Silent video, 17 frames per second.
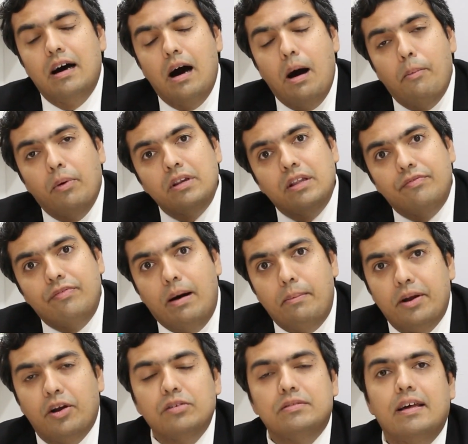about the
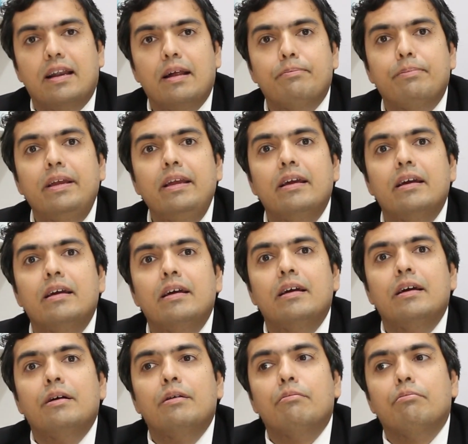pharmacotherapy,
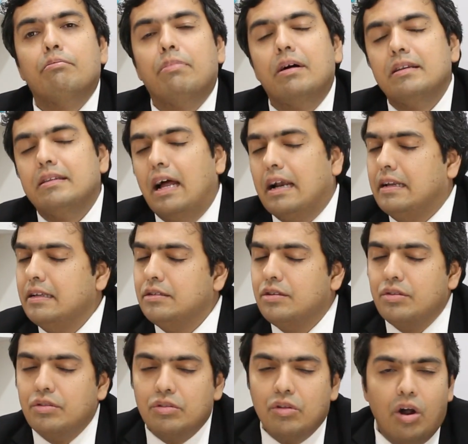but that
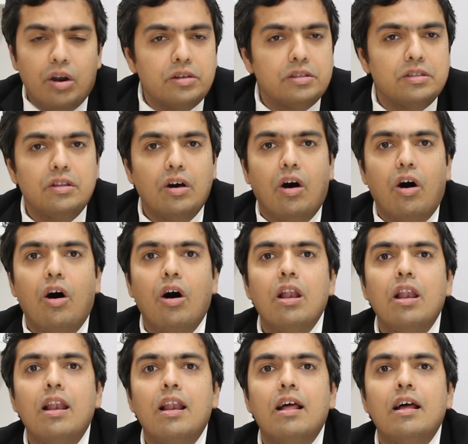is not the
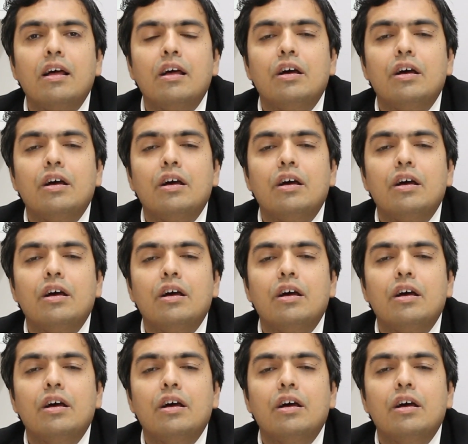all.